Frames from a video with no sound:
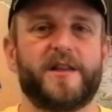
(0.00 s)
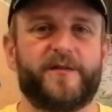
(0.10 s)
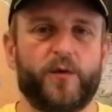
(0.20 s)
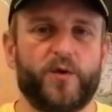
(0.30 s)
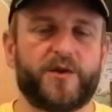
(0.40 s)

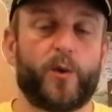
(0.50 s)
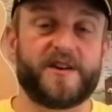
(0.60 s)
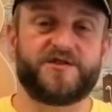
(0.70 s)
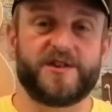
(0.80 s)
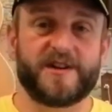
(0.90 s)
The fourth
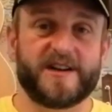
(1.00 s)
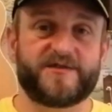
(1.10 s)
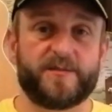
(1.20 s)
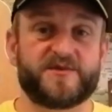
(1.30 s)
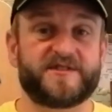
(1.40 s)
question
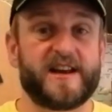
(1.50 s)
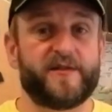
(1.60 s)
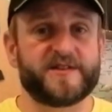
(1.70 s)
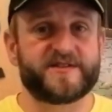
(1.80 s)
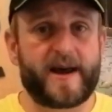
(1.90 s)
is from
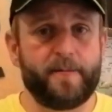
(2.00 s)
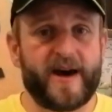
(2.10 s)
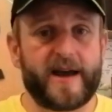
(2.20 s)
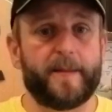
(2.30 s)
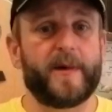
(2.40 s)
Stephen
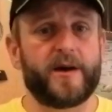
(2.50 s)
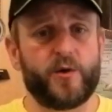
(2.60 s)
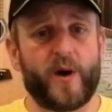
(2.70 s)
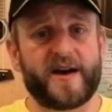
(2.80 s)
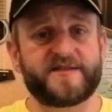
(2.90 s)
Sembe,
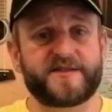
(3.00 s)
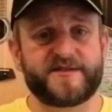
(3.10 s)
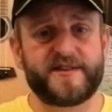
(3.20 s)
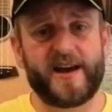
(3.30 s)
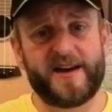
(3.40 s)
who
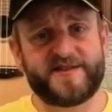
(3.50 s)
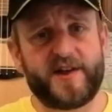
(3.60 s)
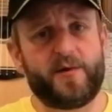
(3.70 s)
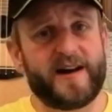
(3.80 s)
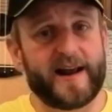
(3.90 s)
asks,
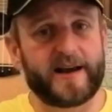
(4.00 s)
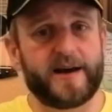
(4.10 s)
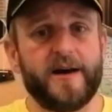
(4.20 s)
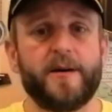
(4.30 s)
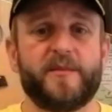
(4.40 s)
is there a
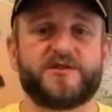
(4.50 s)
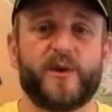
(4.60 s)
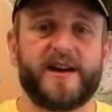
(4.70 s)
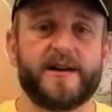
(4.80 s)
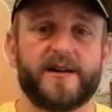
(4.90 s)
link
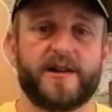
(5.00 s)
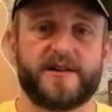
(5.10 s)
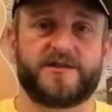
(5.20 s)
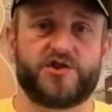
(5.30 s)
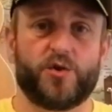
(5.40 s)
between
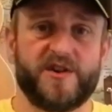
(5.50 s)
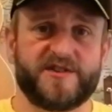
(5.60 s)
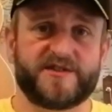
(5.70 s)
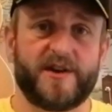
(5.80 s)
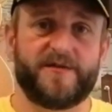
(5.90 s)
the
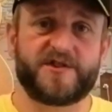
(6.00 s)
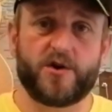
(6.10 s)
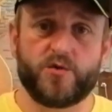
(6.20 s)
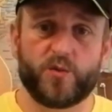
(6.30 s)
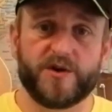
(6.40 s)
choice of
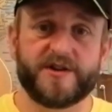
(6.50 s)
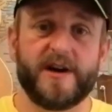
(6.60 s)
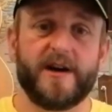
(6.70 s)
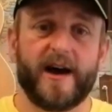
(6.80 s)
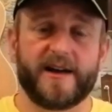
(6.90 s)
tone wood
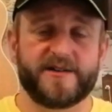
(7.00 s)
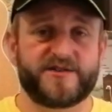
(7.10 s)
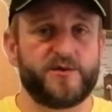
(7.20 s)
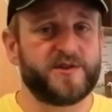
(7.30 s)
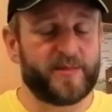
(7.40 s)
and
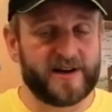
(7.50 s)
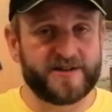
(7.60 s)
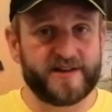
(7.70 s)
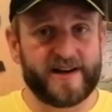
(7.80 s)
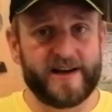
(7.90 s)

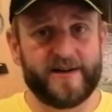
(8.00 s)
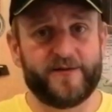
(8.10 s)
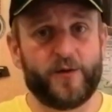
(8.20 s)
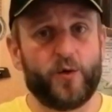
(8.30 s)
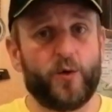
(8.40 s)
suitability
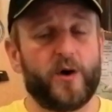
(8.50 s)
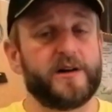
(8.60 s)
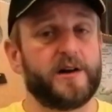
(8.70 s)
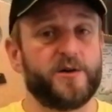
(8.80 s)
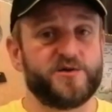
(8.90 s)

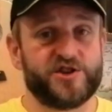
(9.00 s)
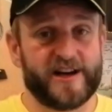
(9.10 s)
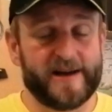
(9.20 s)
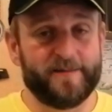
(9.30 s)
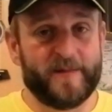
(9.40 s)
for low
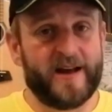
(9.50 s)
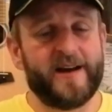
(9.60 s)
G?